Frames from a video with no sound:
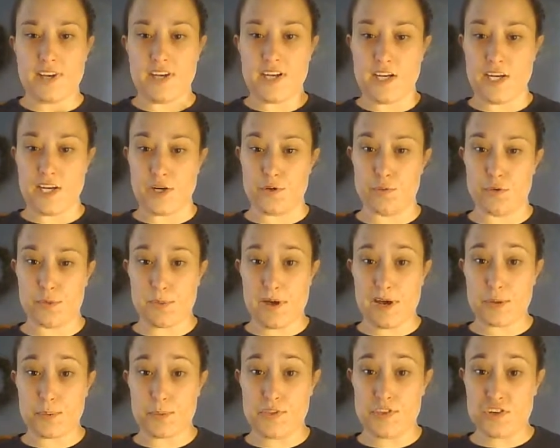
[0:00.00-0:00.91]
And we're
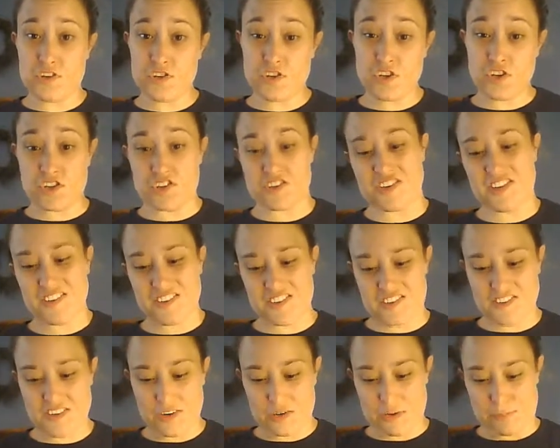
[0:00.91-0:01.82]
back with the shirt.
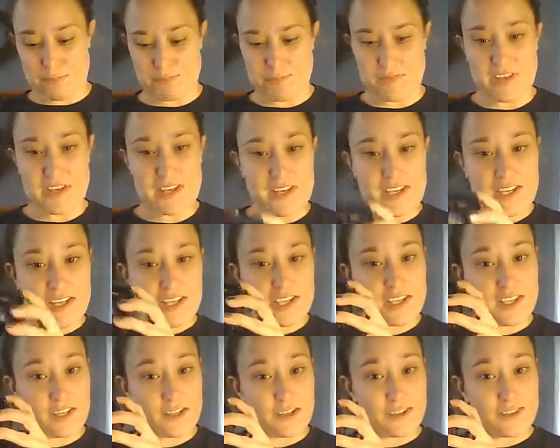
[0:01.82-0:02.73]
So
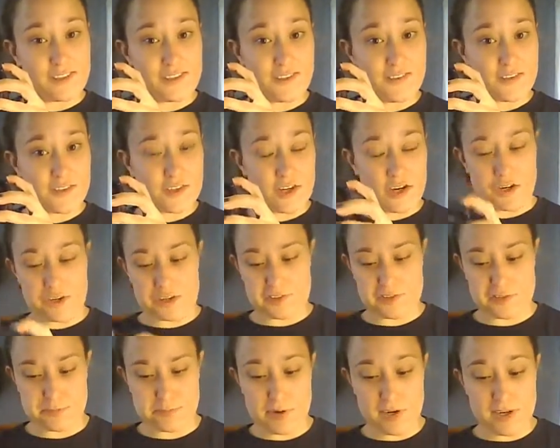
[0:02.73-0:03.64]
here is the
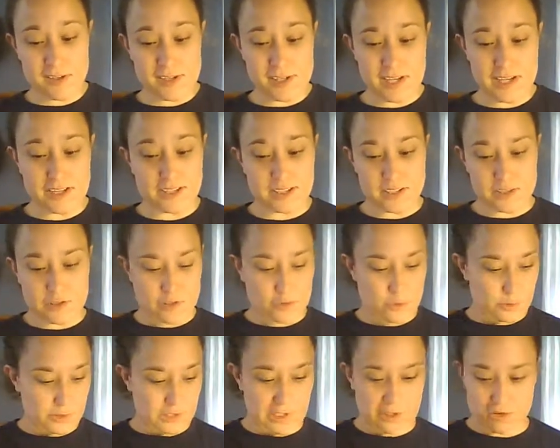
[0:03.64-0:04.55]
TARDIS mug, and
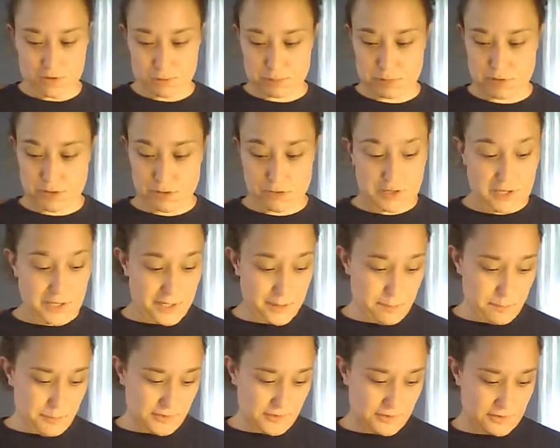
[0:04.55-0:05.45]
into it I shall put our
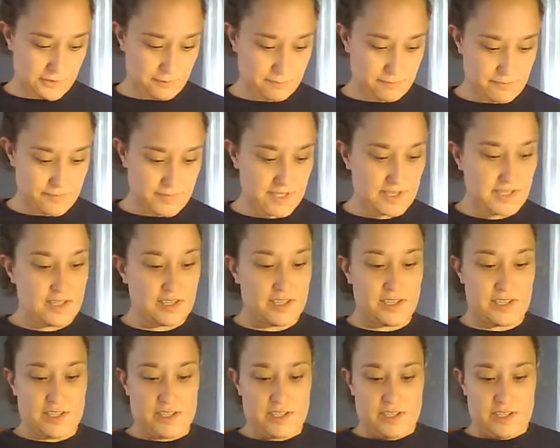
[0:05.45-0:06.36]
names.
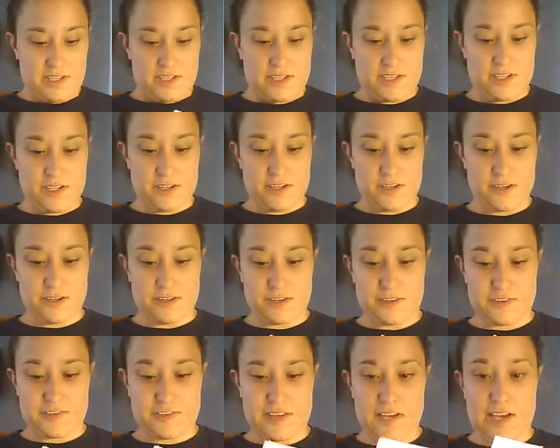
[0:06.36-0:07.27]
Here
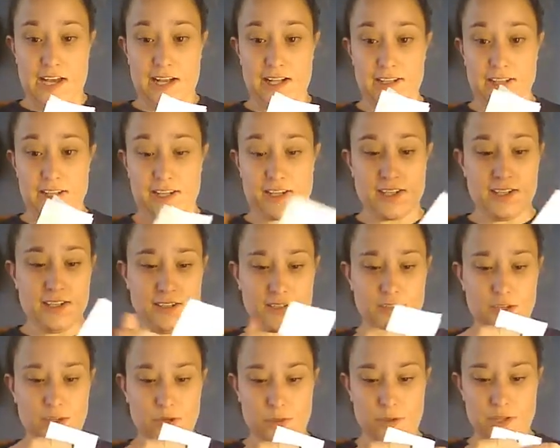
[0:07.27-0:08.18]
is Alia
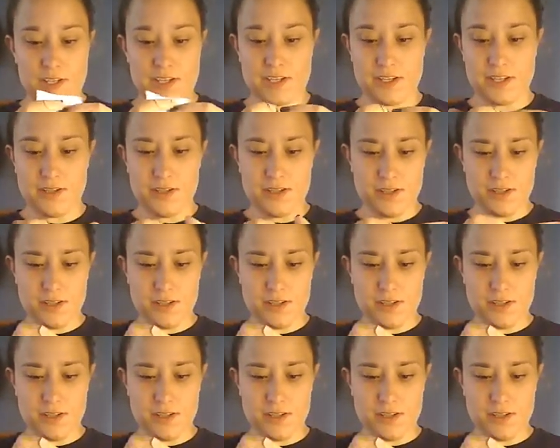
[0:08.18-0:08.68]
going in.